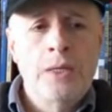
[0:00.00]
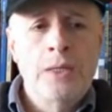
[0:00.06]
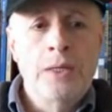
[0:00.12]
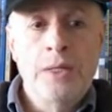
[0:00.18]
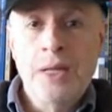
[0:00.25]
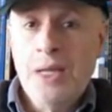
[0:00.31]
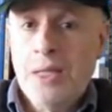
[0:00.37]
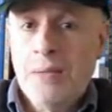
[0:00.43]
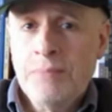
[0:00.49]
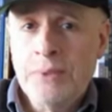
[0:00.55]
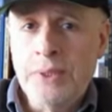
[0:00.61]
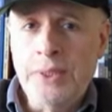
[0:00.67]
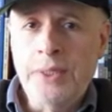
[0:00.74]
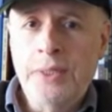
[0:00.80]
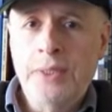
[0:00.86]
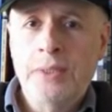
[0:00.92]

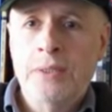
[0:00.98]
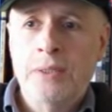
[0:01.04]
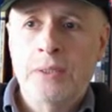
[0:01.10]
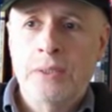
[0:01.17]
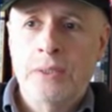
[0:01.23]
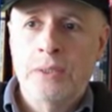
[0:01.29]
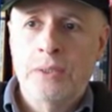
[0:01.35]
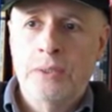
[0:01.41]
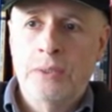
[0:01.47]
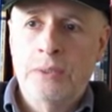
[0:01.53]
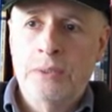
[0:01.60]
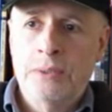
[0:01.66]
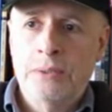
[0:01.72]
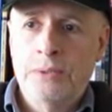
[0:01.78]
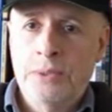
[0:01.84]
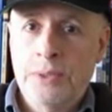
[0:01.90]
Namely,
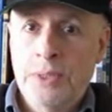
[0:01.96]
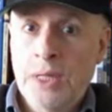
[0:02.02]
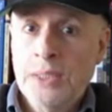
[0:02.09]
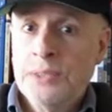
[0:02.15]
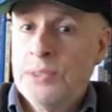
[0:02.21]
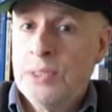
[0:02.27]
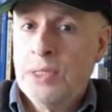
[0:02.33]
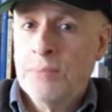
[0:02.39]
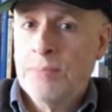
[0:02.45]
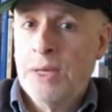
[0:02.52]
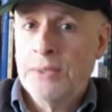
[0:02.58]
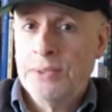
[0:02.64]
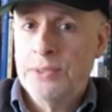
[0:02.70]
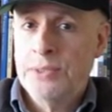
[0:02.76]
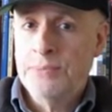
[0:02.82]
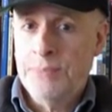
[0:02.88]
the nice thing
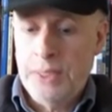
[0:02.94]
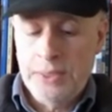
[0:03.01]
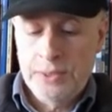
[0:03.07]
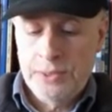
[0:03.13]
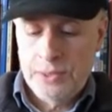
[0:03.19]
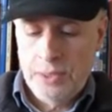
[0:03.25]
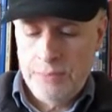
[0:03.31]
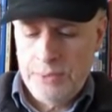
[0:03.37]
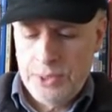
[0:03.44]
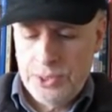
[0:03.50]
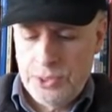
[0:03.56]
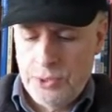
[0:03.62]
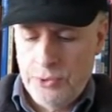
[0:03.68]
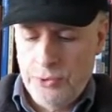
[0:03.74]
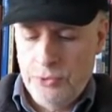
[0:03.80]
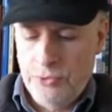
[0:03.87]
about the Tibetans, and let me
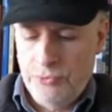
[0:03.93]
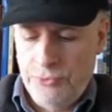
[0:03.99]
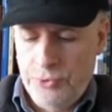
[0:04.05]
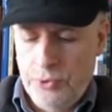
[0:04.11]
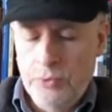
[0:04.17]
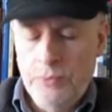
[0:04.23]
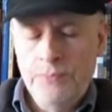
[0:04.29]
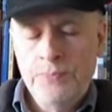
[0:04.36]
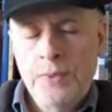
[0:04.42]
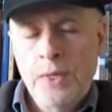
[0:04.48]
show you a few,